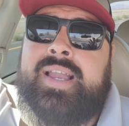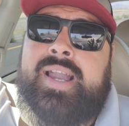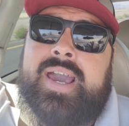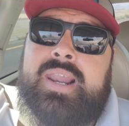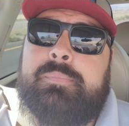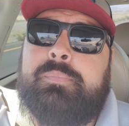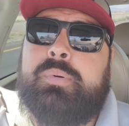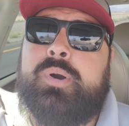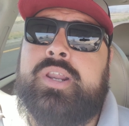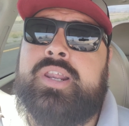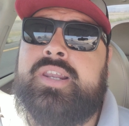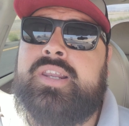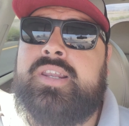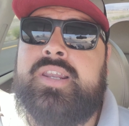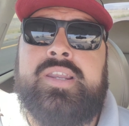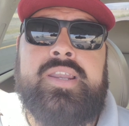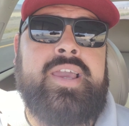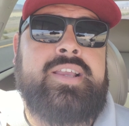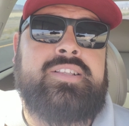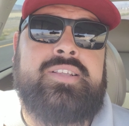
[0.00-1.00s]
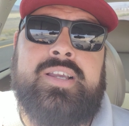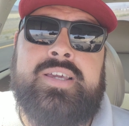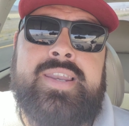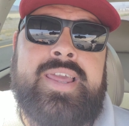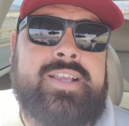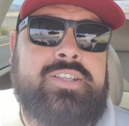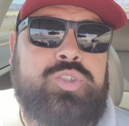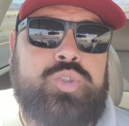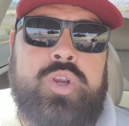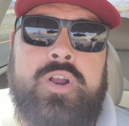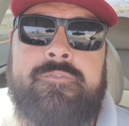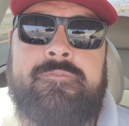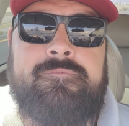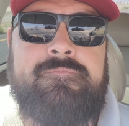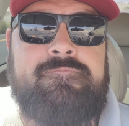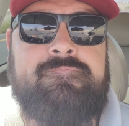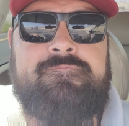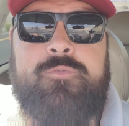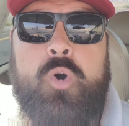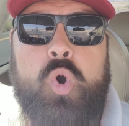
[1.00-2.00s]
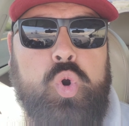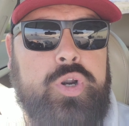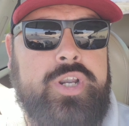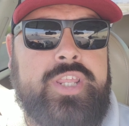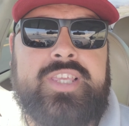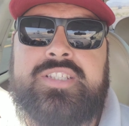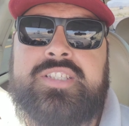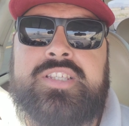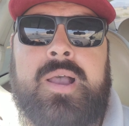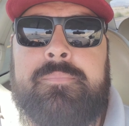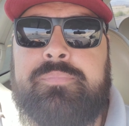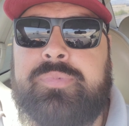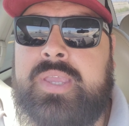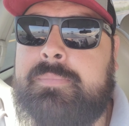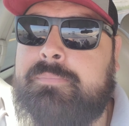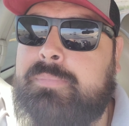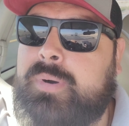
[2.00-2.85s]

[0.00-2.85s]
gotta put in an, an extra forty something